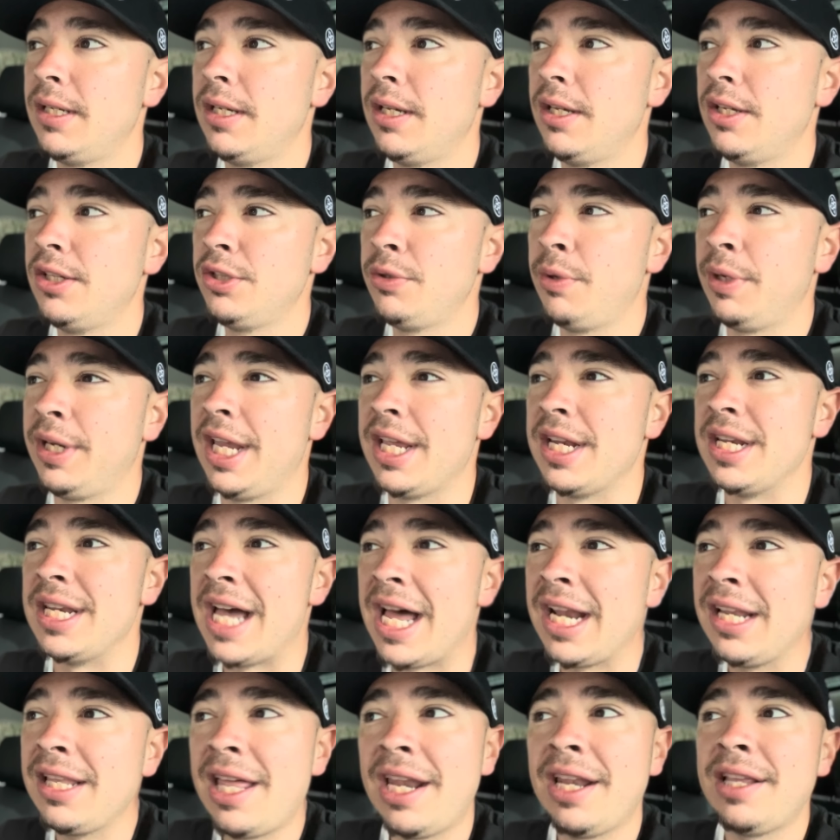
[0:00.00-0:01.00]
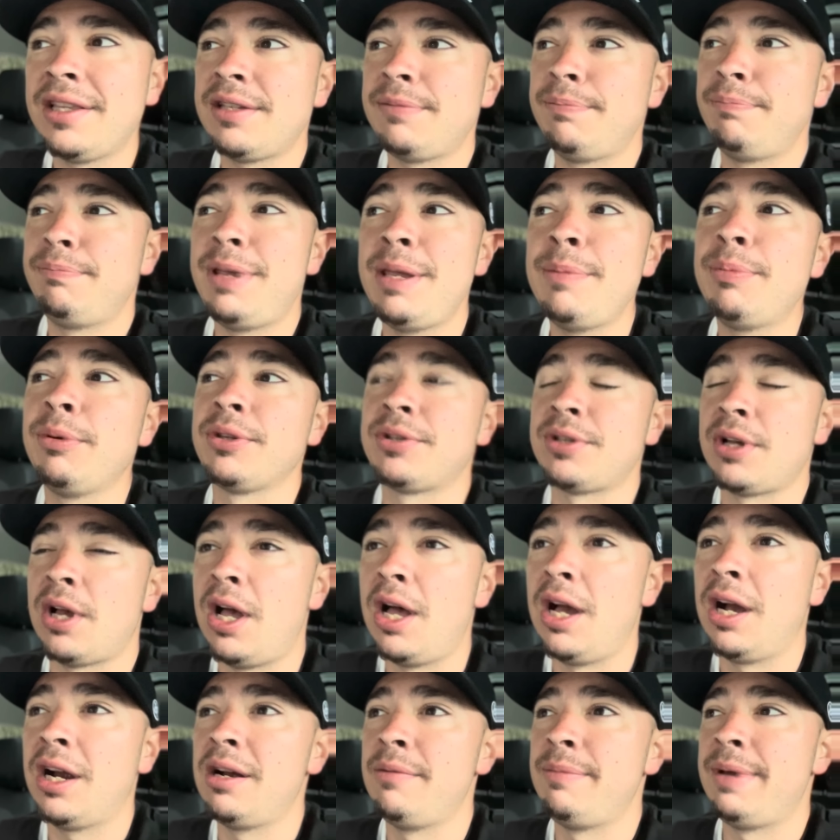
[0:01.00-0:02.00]
So again, not a lot of people
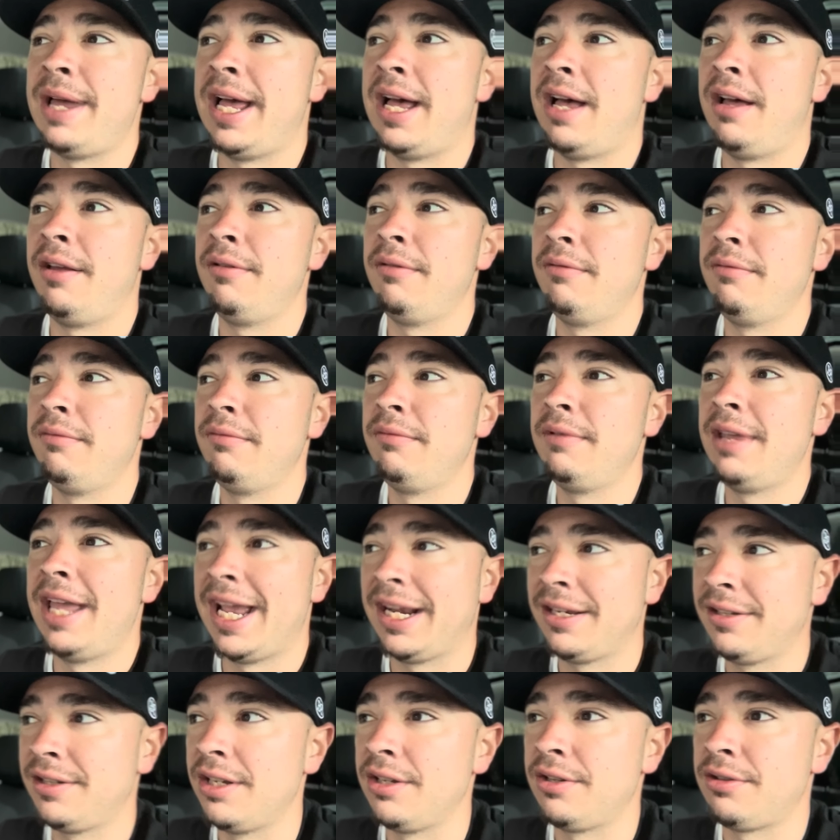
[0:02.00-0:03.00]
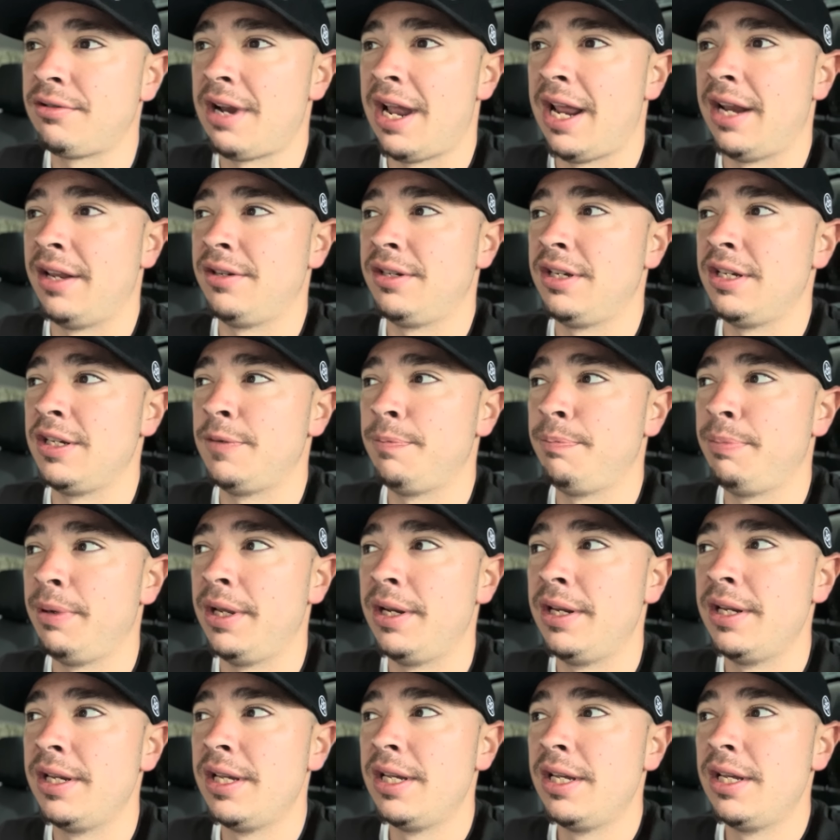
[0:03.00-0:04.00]
talk about exit strategies,
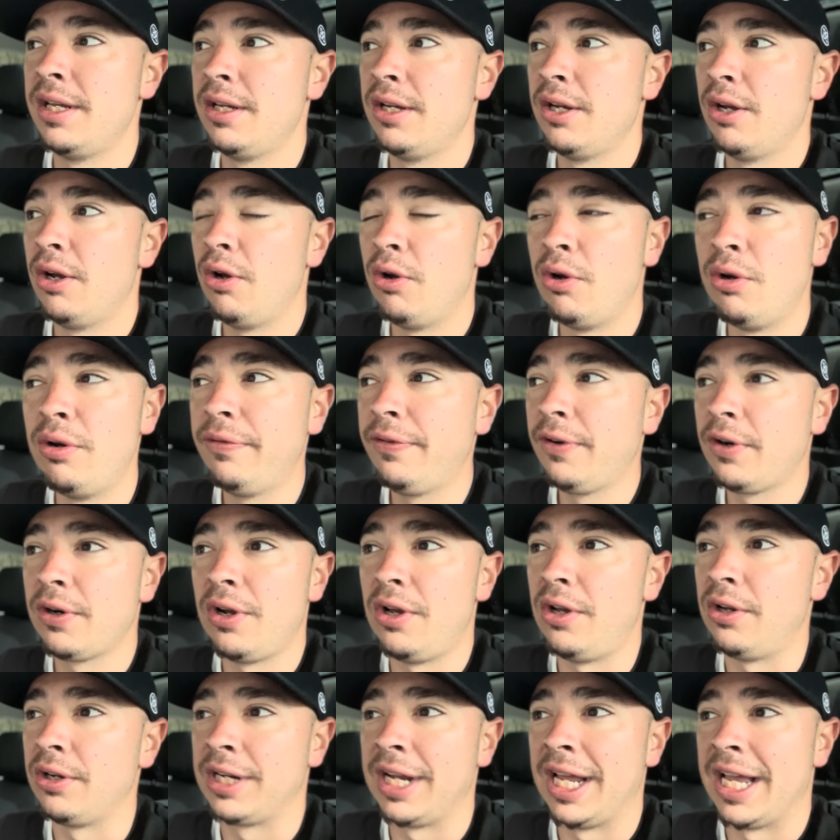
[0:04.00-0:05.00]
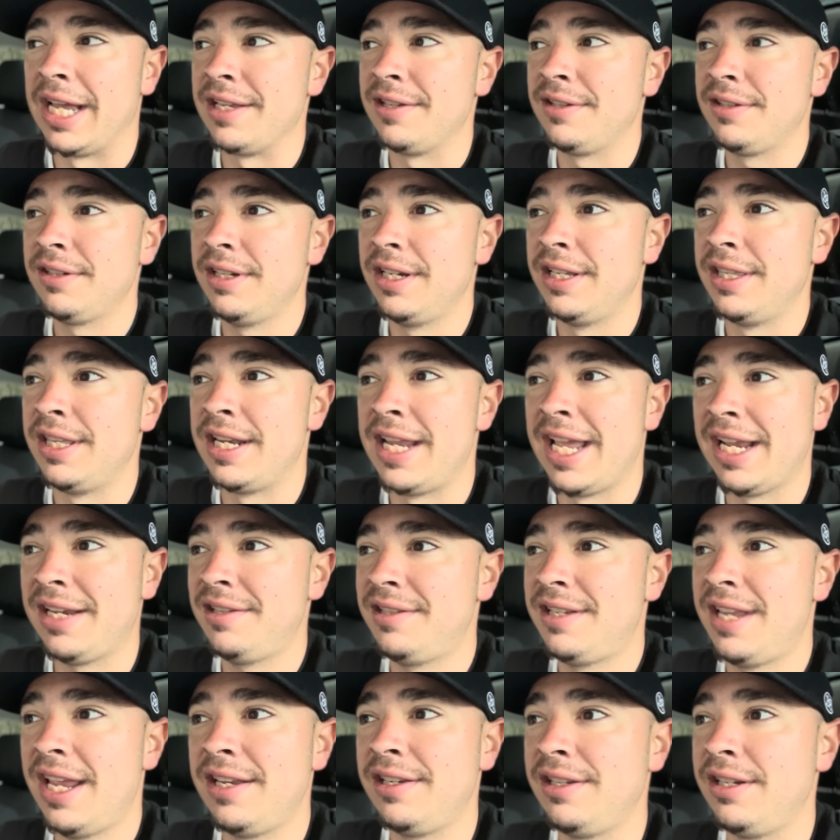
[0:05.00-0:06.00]
but overall, guys, in the
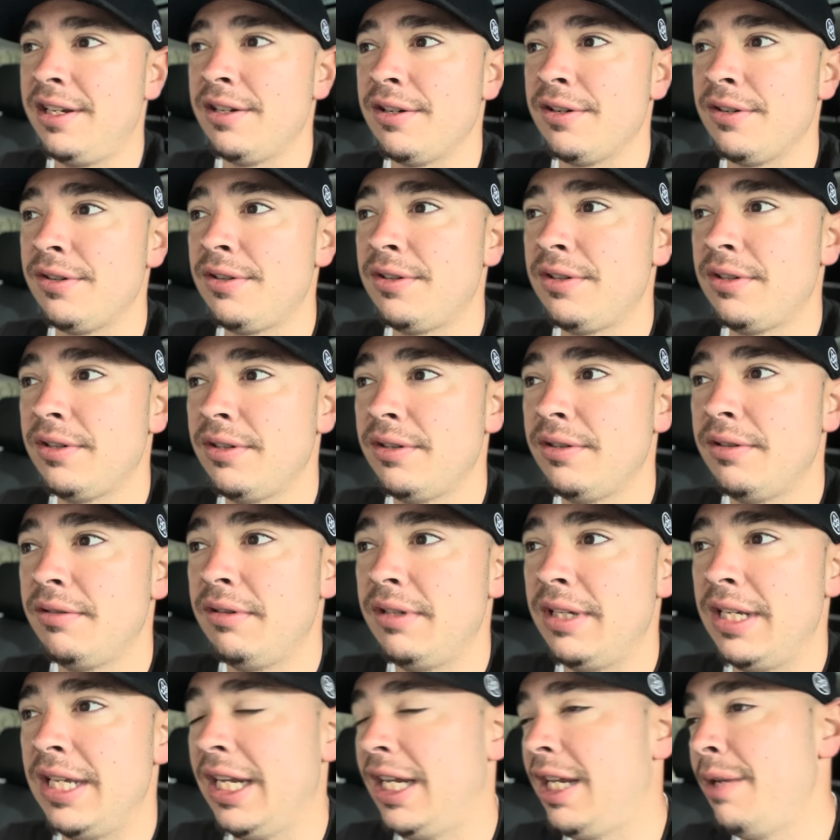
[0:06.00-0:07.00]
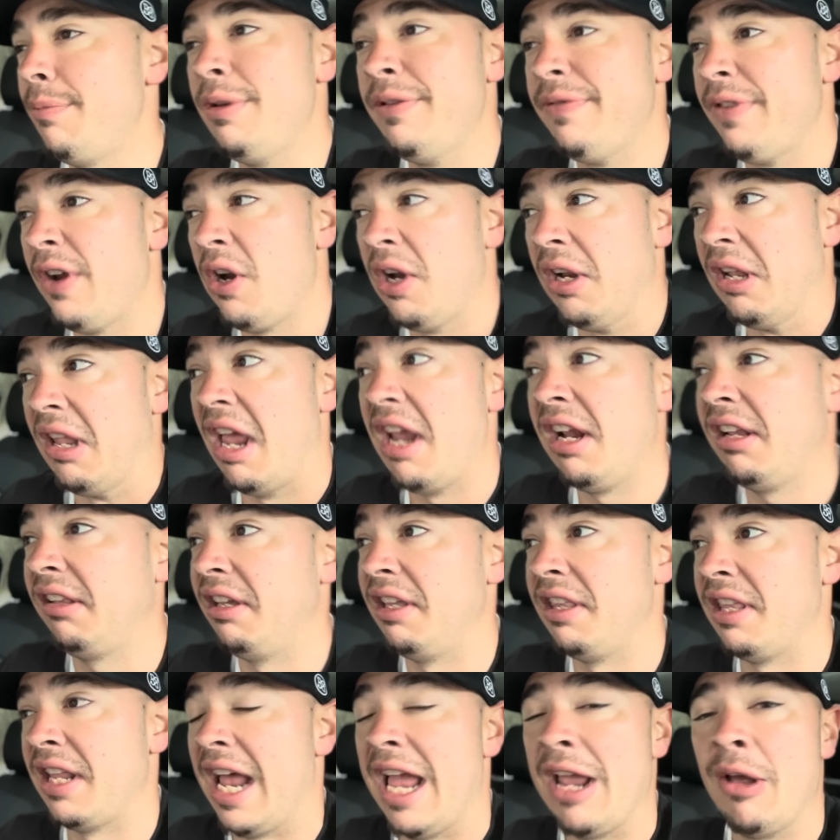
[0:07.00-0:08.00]
next 10 years, it could be very likely
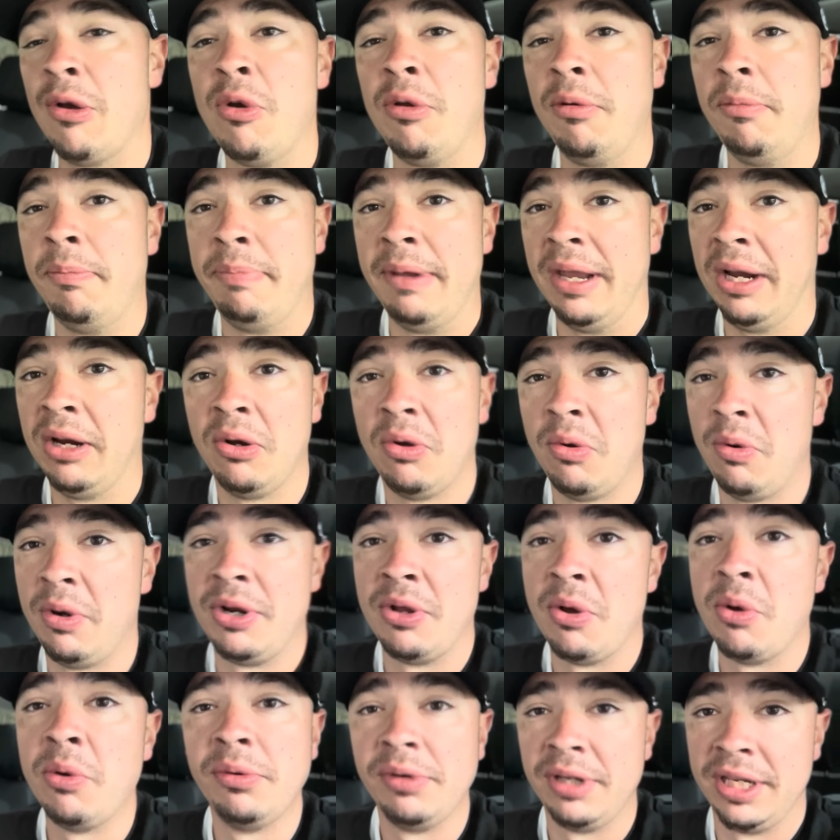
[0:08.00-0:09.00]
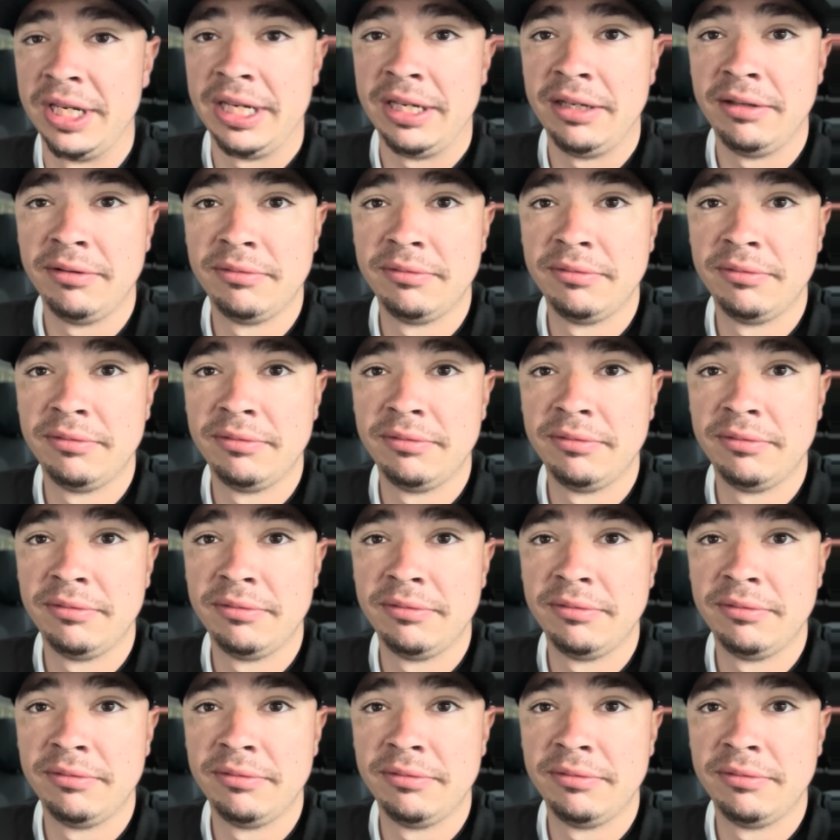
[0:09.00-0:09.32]
that I hold Bitcoin only.